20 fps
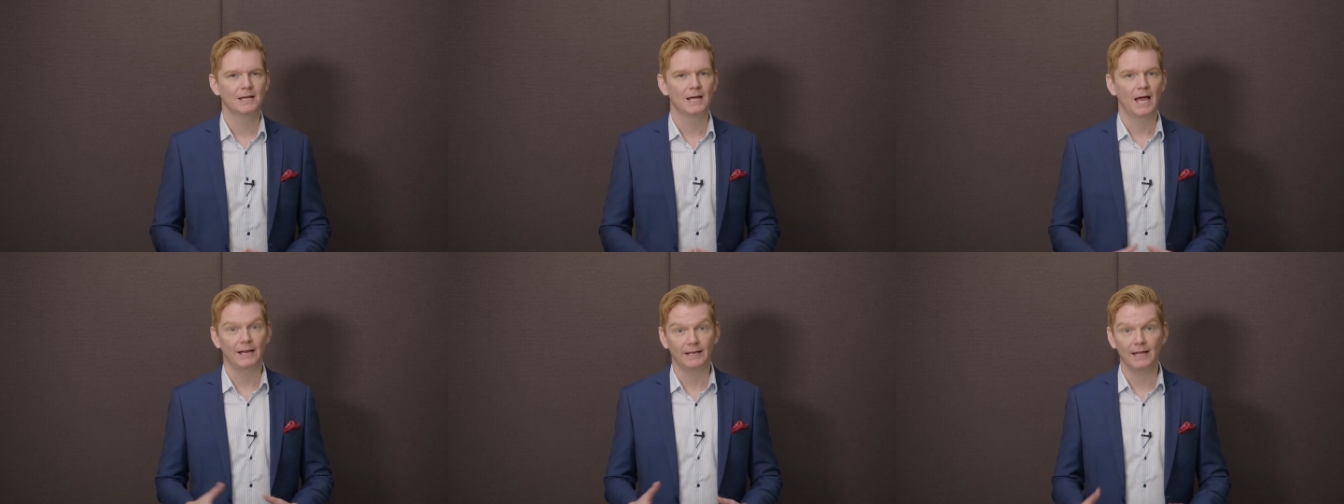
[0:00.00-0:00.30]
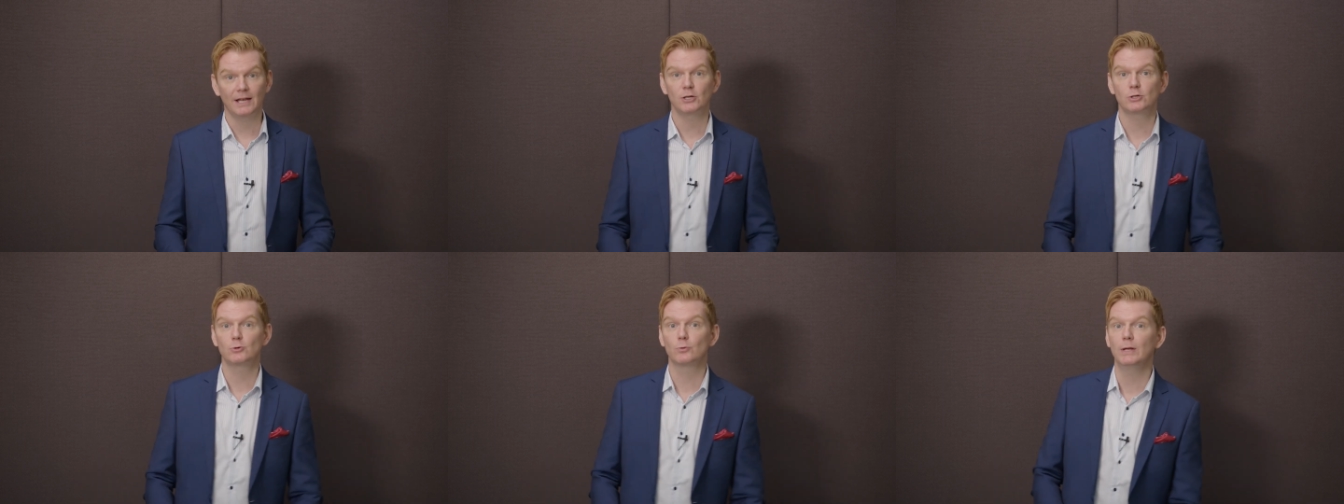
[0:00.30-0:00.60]
And
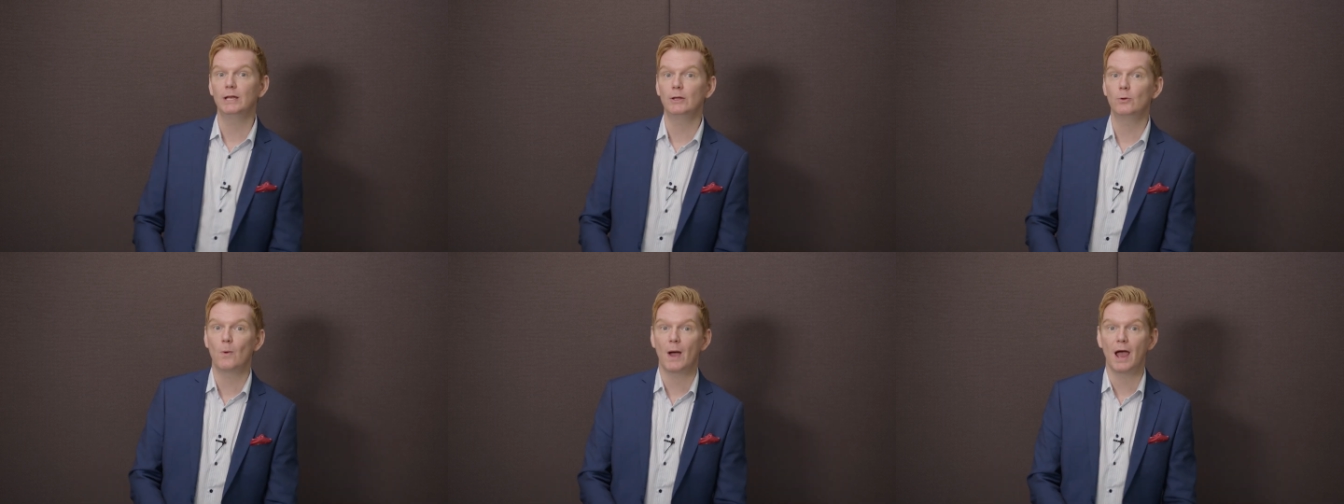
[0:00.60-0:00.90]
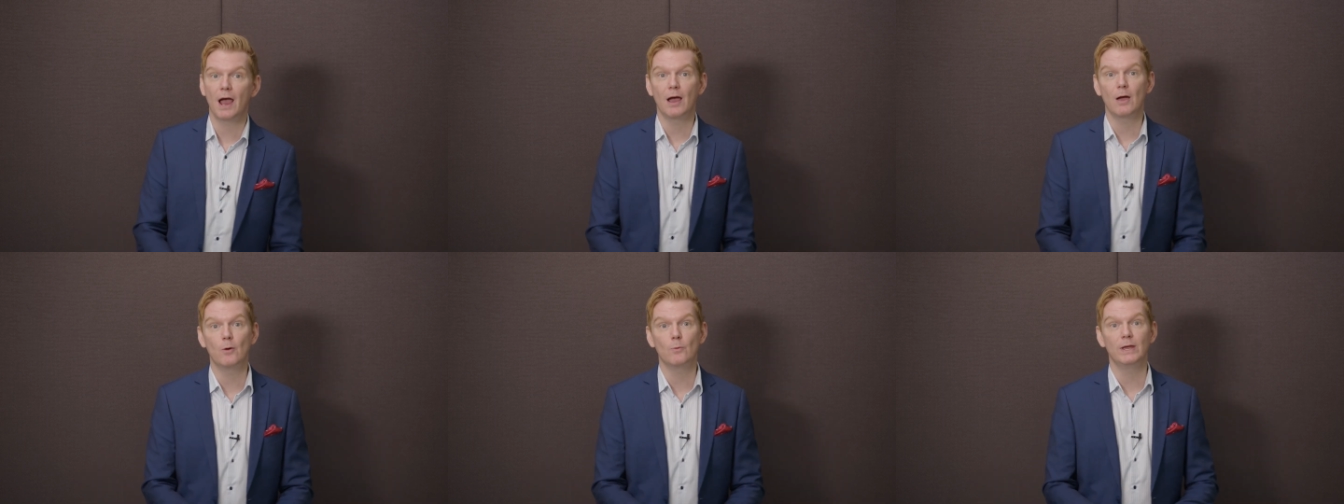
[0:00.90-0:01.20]
that is really
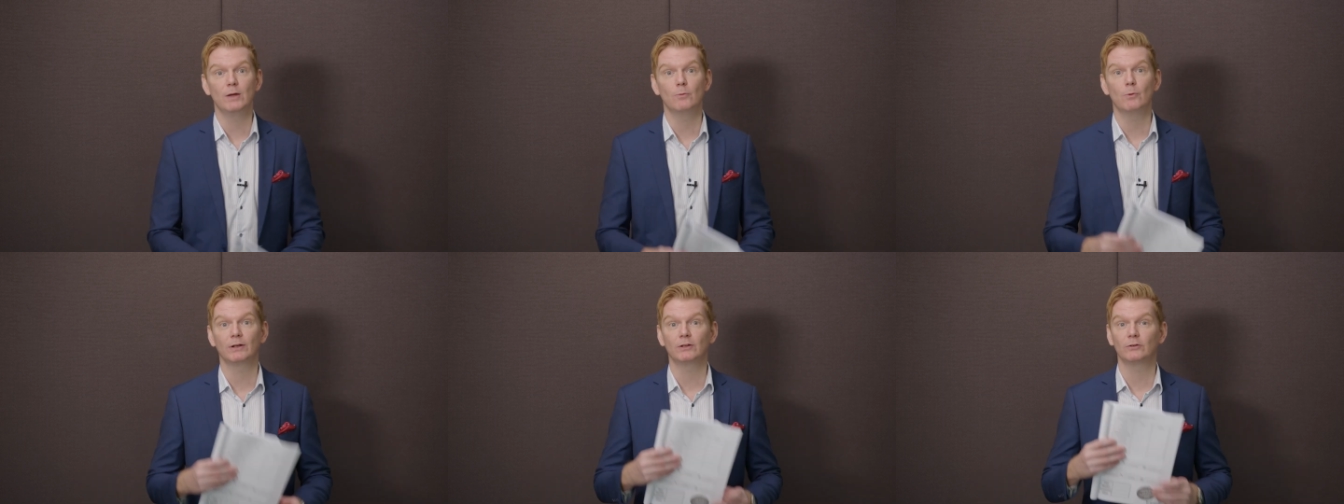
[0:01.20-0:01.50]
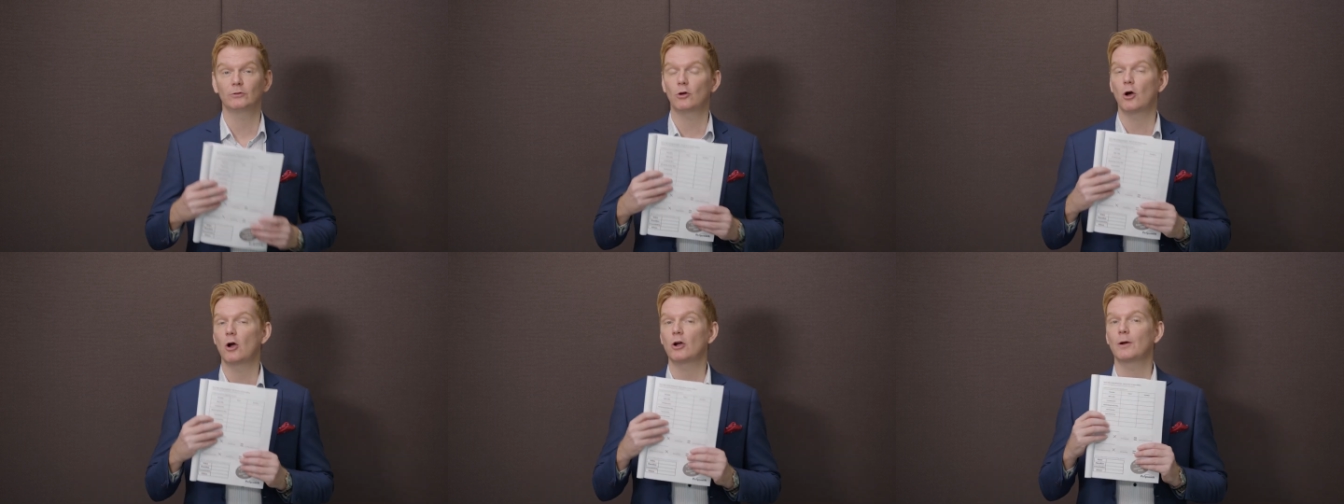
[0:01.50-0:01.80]
where we want to
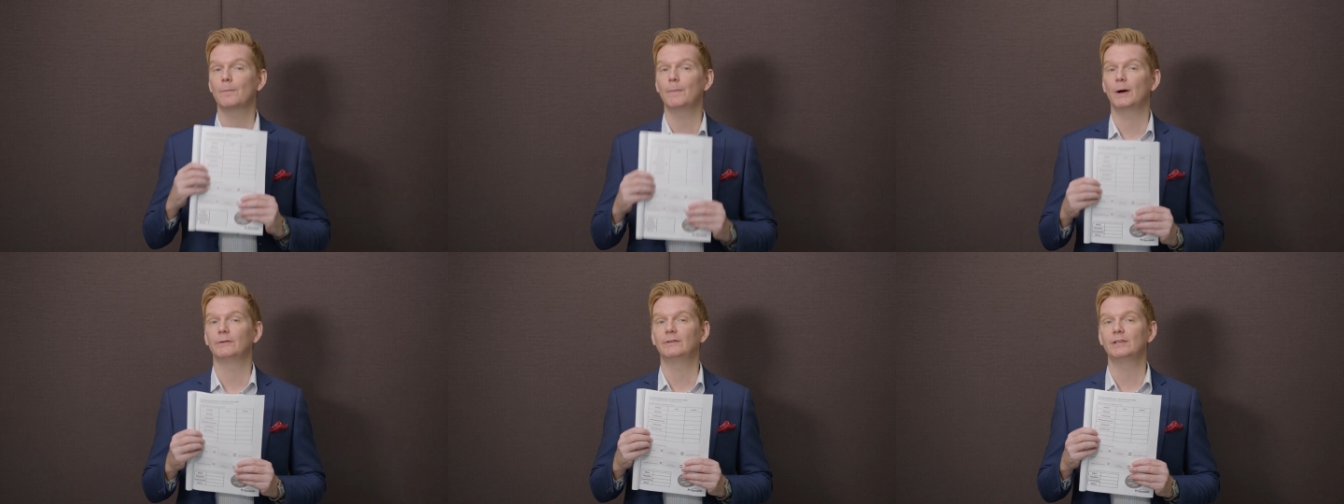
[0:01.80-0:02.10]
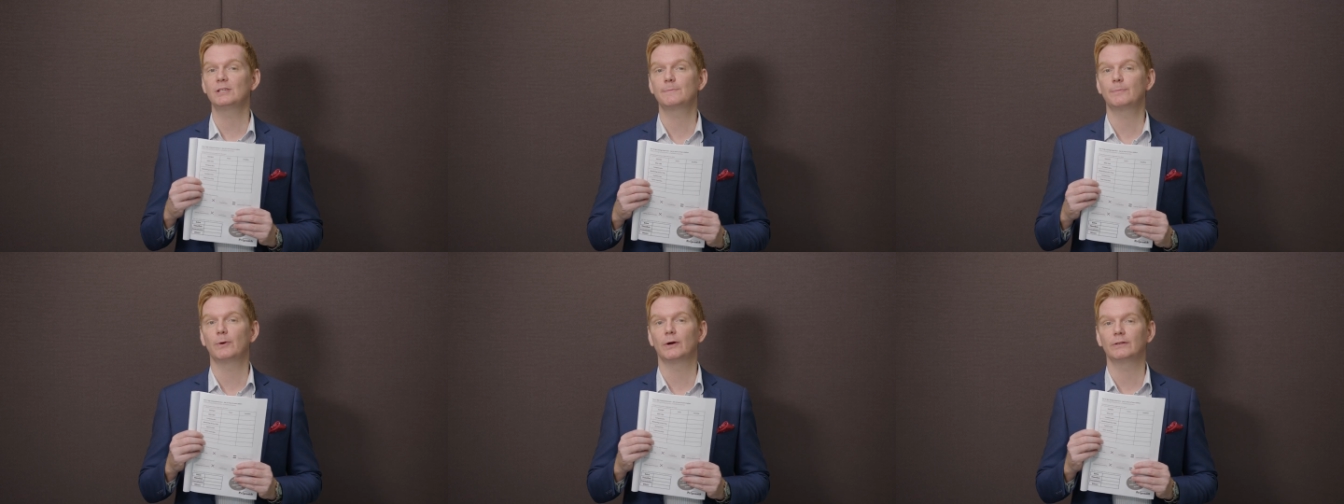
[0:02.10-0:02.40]
talk about
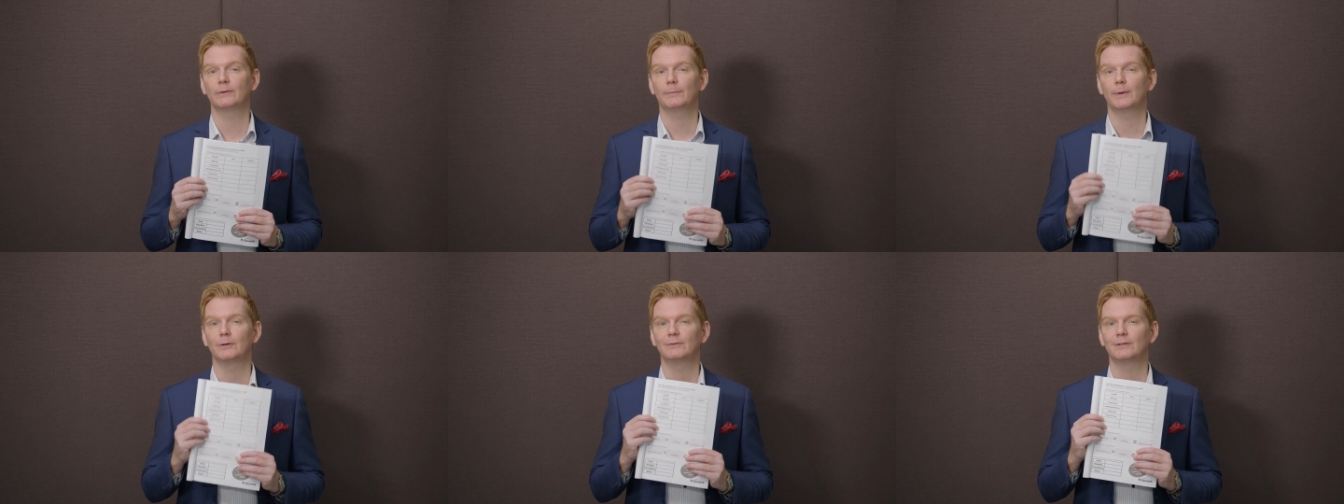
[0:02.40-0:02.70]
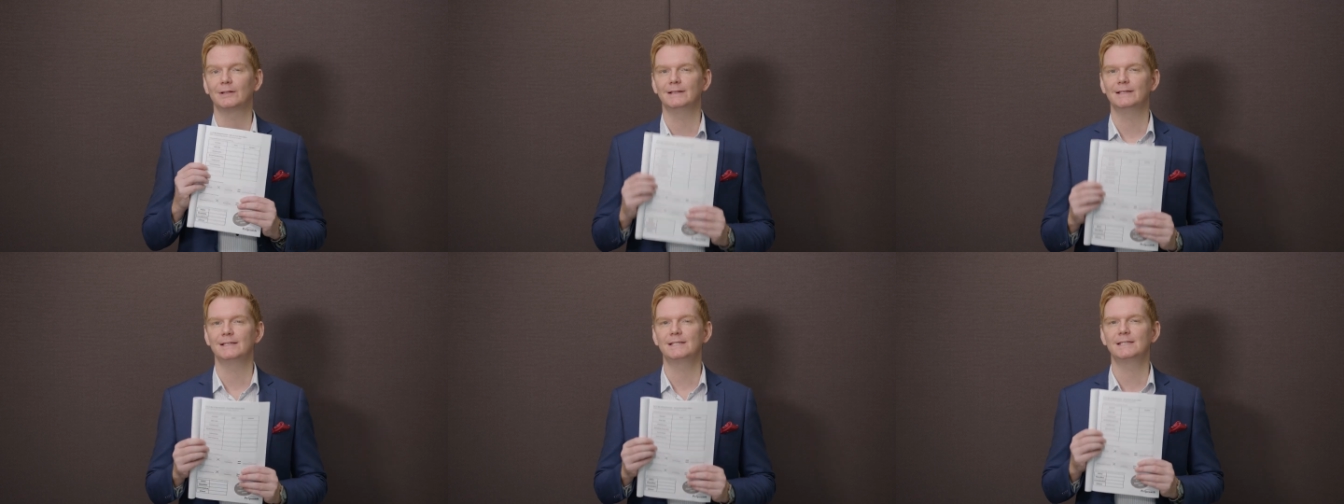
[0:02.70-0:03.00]
this part about the
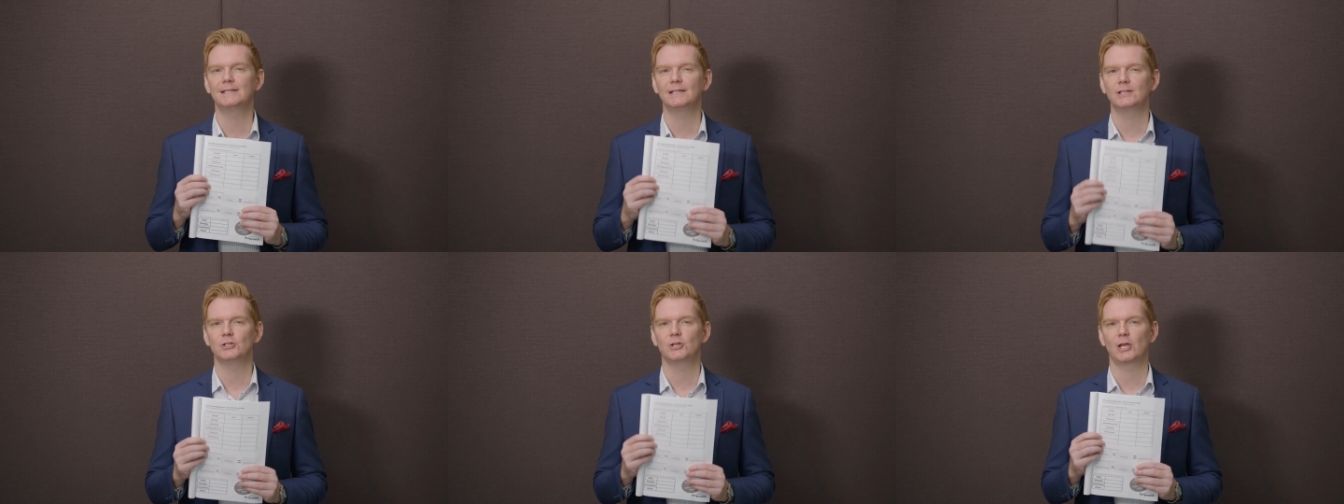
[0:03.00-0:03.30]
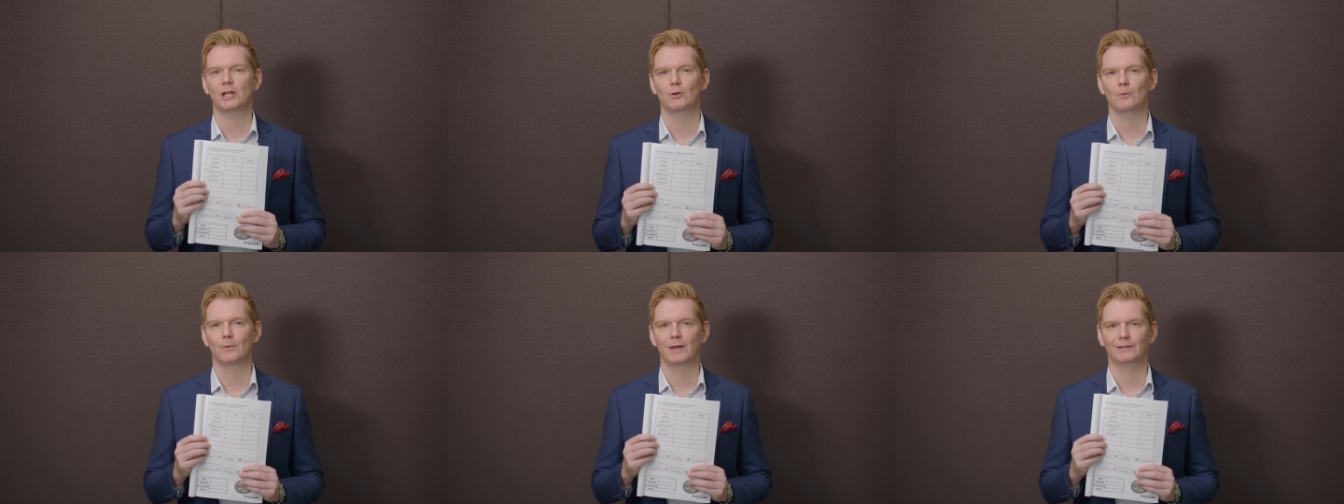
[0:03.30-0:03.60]
listing
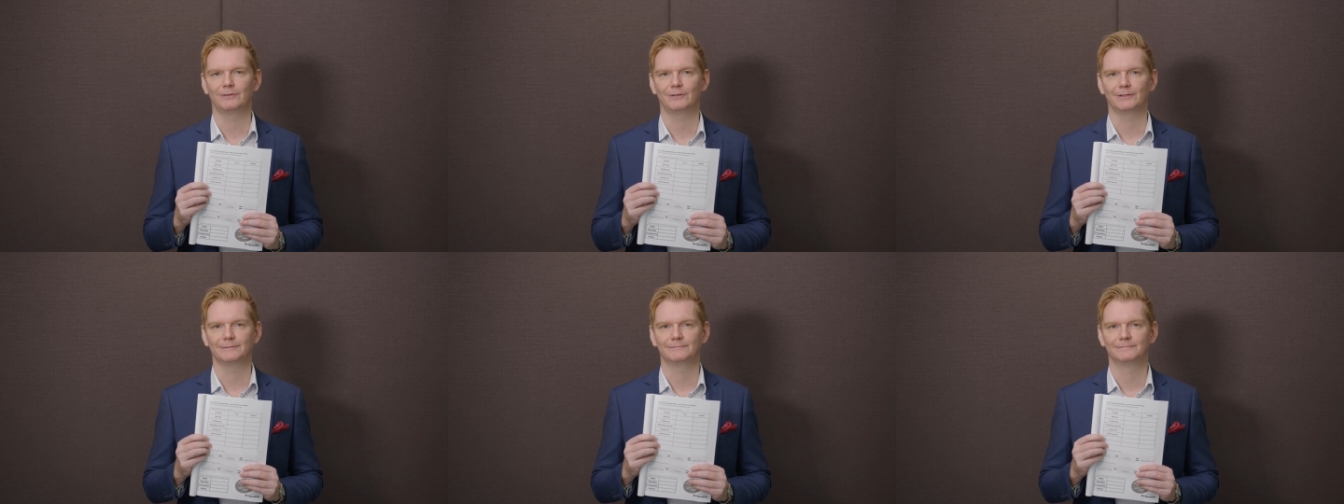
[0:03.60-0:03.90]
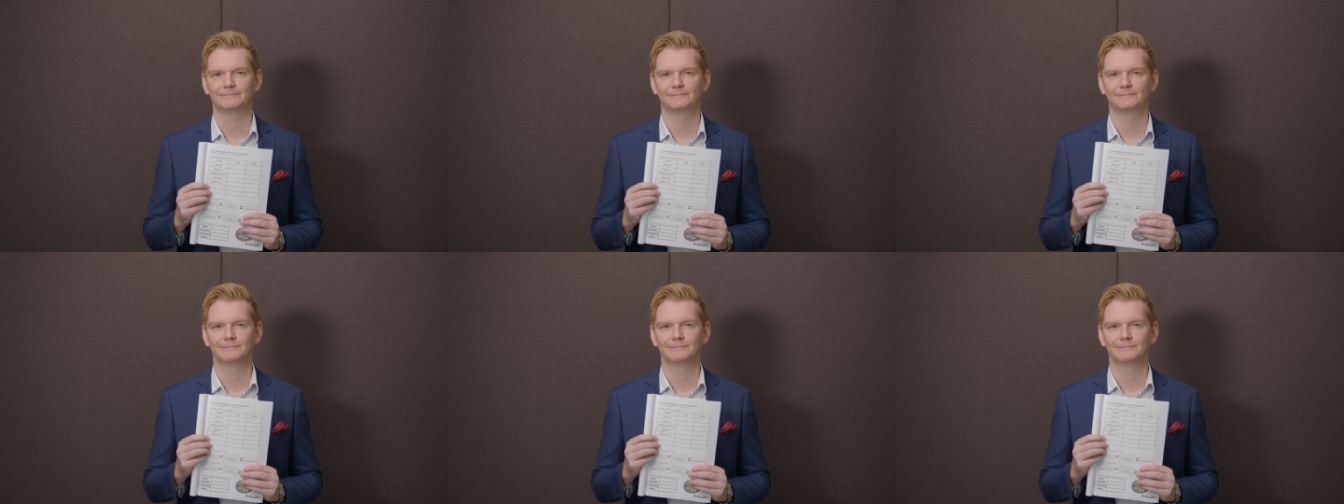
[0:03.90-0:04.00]
generator.